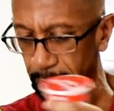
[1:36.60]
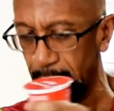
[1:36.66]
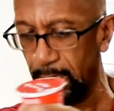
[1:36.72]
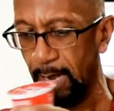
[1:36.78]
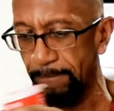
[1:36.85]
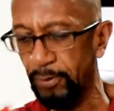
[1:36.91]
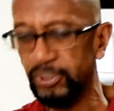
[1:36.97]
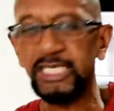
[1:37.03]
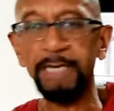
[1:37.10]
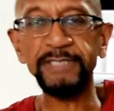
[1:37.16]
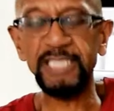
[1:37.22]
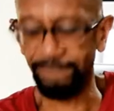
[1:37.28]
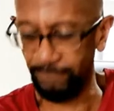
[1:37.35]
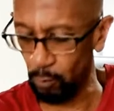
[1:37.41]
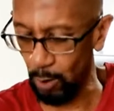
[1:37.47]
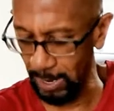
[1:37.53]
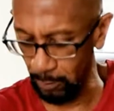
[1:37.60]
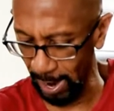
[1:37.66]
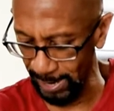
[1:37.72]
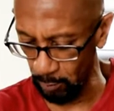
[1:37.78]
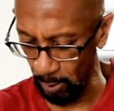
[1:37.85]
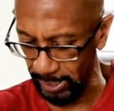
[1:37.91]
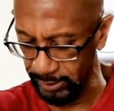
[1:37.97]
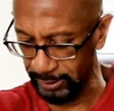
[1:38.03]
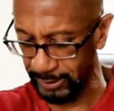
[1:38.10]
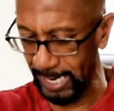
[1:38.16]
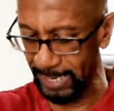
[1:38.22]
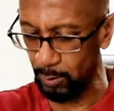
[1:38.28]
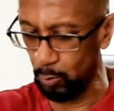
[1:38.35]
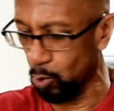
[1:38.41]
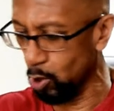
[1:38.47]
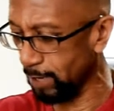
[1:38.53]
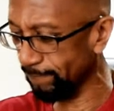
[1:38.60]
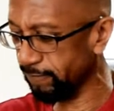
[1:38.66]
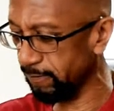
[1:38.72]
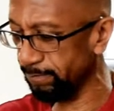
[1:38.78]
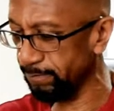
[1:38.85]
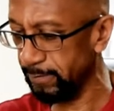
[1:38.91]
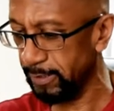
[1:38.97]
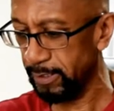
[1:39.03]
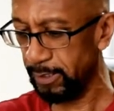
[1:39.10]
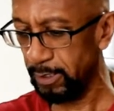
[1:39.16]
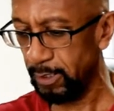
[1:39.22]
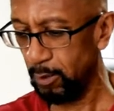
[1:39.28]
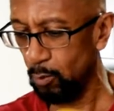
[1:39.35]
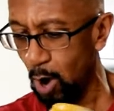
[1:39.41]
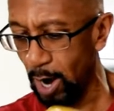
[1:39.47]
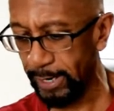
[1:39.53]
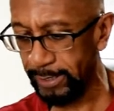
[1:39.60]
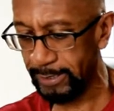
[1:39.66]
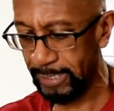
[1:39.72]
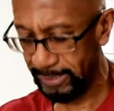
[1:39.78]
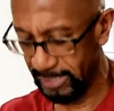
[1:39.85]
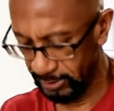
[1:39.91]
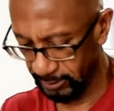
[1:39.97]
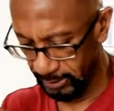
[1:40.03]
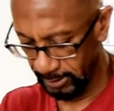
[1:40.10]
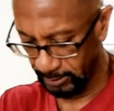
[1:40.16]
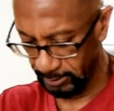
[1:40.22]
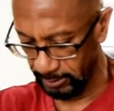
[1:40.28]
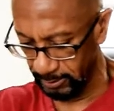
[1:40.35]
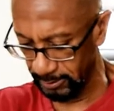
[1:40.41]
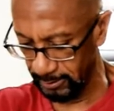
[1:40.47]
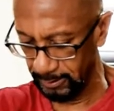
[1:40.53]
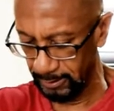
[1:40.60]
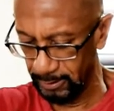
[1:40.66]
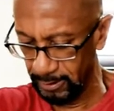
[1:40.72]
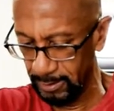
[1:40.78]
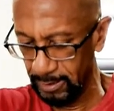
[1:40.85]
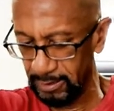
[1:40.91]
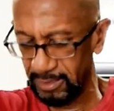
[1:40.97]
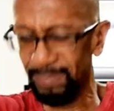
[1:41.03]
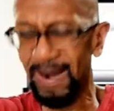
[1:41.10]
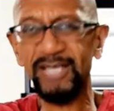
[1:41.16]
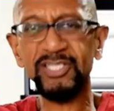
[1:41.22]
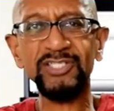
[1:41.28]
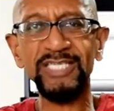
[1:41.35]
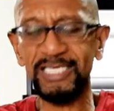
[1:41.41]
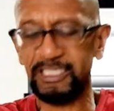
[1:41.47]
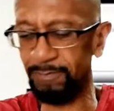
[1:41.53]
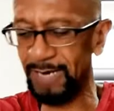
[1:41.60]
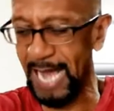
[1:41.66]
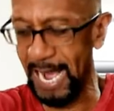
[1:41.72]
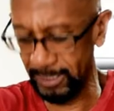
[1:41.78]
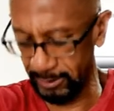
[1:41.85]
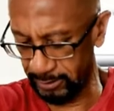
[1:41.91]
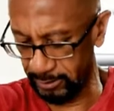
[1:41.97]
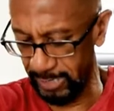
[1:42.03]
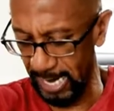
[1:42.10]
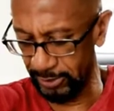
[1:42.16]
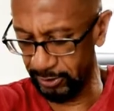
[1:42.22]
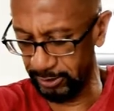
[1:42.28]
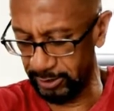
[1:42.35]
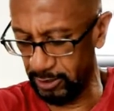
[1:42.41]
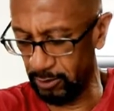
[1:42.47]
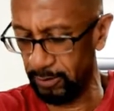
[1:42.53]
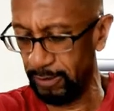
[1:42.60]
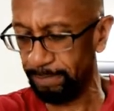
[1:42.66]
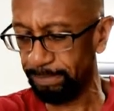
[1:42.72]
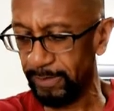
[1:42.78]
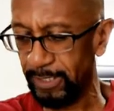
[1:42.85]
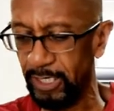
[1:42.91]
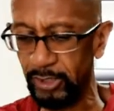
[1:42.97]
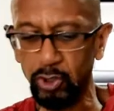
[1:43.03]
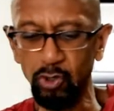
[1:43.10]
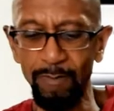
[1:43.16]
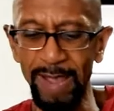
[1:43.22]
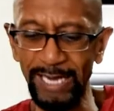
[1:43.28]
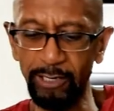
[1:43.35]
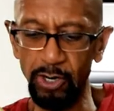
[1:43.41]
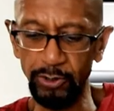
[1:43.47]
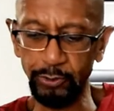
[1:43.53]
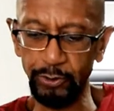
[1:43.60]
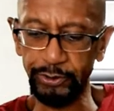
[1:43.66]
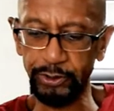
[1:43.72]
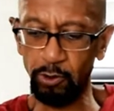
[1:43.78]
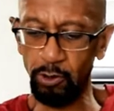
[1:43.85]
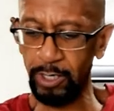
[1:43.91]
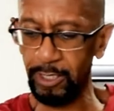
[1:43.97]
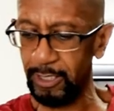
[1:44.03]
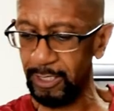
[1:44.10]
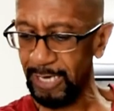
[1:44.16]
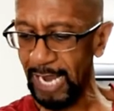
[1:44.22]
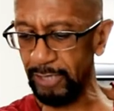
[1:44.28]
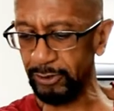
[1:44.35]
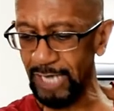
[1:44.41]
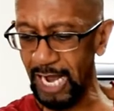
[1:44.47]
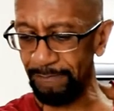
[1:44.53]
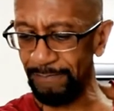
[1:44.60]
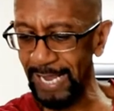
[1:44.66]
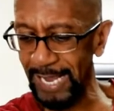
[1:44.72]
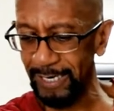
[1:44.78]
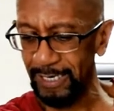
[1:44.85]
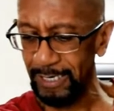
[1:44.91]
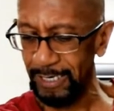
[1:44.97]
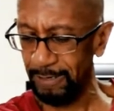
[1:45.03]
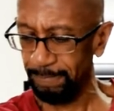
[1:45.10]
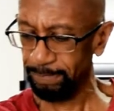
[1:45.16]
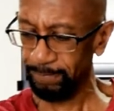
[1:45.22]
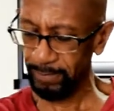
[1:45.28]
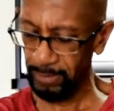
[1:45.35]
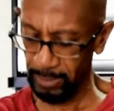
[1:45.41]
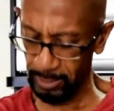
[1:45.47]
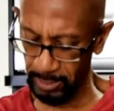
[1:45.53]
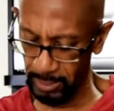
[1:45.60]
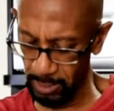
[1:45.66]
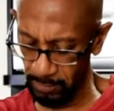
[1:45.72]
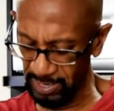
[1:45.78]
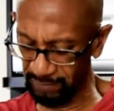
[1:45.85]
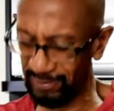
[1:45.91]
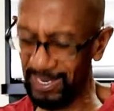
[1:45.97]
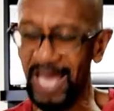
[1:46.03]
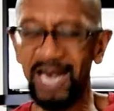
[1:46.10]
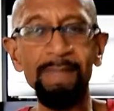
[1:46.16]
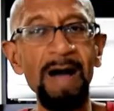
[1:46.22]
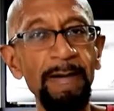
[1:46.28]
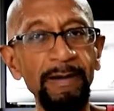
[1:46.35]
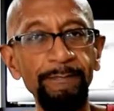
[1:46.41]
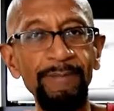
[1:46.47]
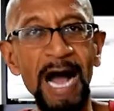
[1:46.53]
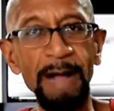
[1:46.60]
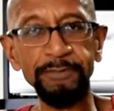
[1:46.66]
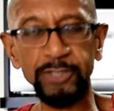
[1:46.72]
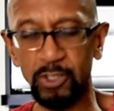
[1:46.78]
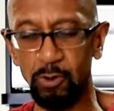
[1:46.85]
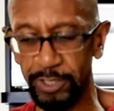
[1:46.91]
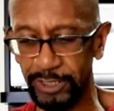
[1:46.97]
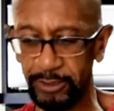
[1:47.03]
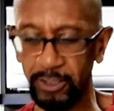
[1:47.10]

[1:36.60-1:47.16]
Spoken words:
I'll put some stuff away right away because it's getting warm from walking that distance. It's about 6 blocks to the Exito. The 2 main grocery store I shop at. You know, we have a lot of mom and pop stores.